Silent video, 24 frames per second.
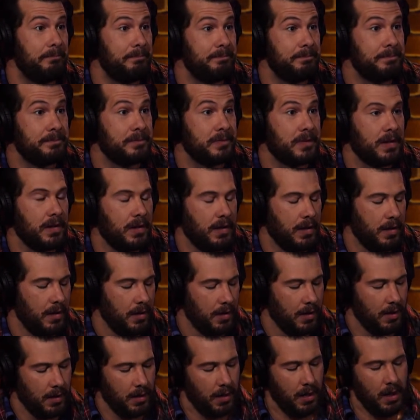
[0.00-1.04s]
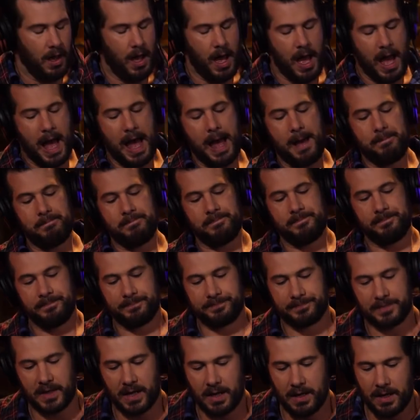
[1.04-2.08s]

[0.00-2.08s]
Yeah, exactly. You um, can manipulate the